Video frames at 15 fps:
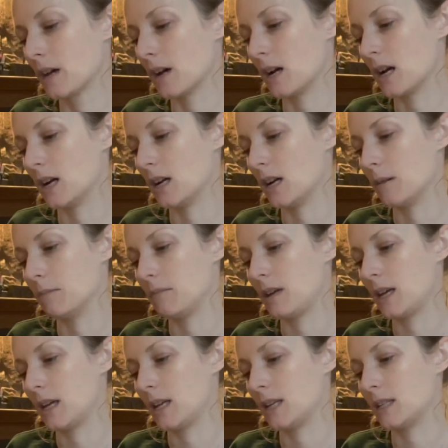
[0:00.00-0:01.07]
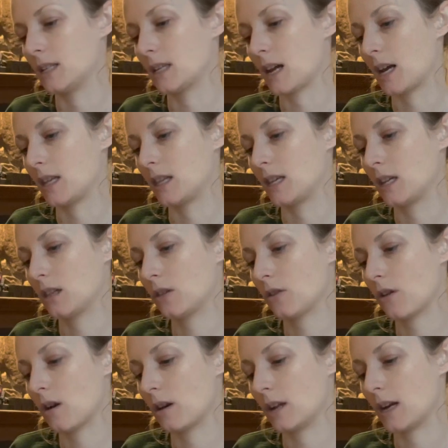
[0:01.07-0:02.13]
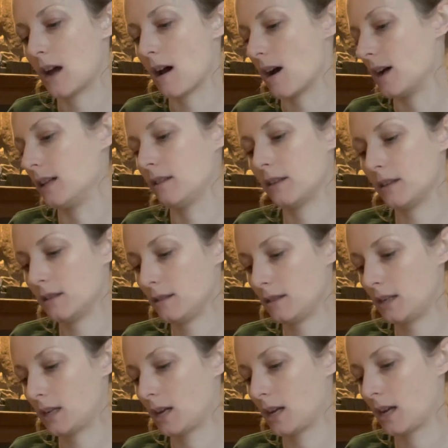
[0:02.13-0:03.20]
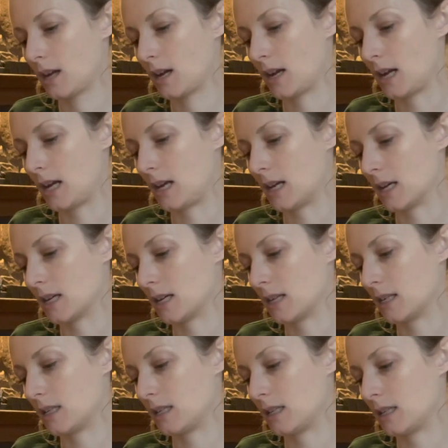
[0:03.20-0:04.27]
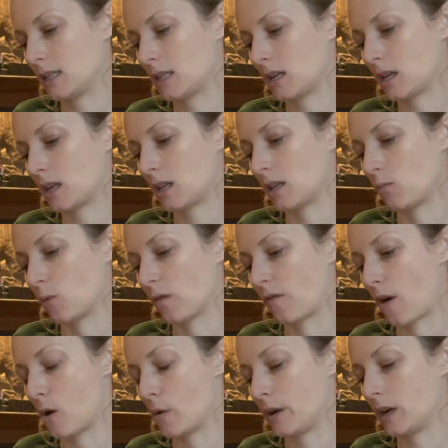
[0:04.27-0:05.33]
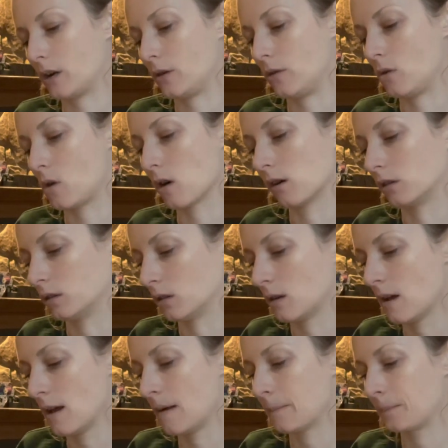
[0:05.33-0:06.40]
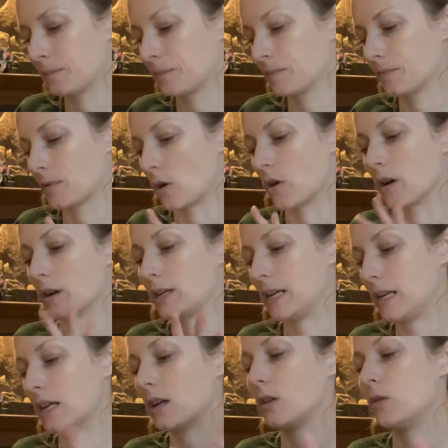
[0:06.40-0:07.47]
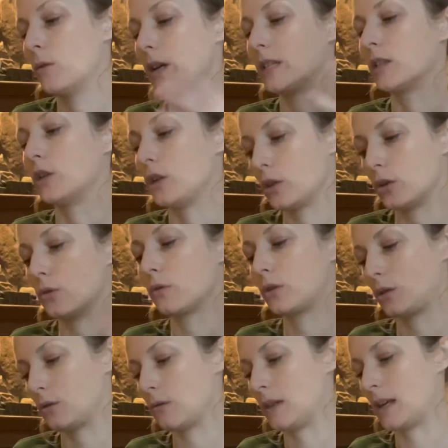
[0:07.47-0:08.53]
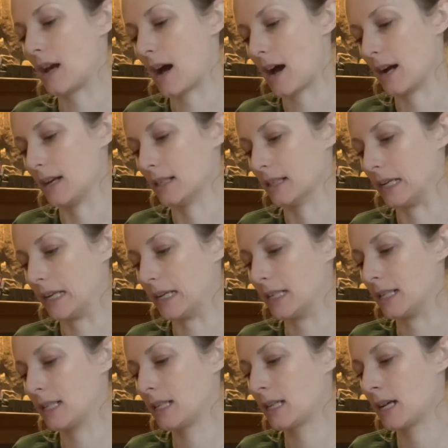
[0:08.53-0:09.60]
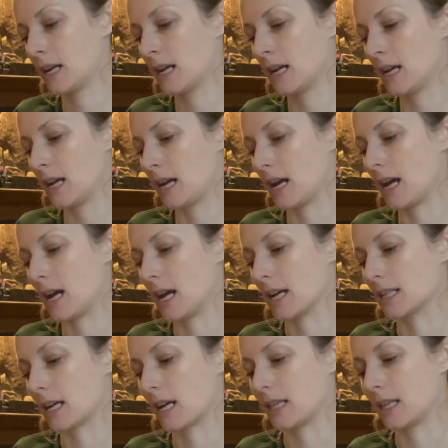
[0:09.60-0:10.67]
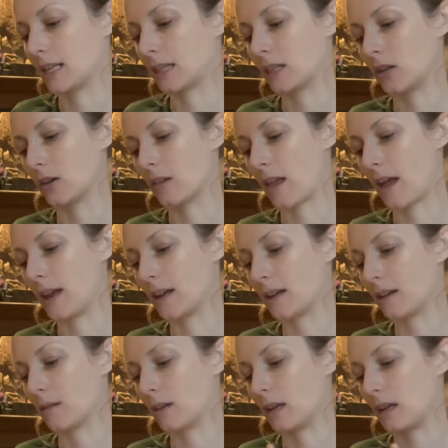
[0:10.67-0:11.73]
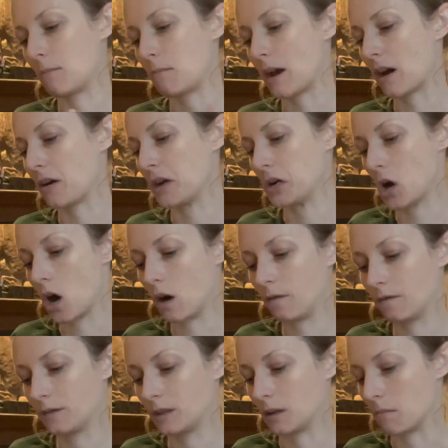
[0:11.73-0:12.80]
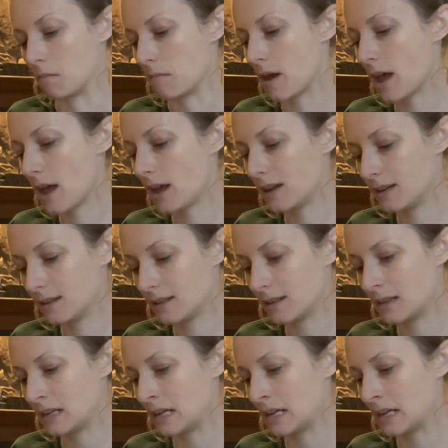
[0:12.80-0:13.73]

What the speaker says: And I think they're on an island and we're following a new girl, or Nina, who is new to the island. And I think they're like getting married off to men.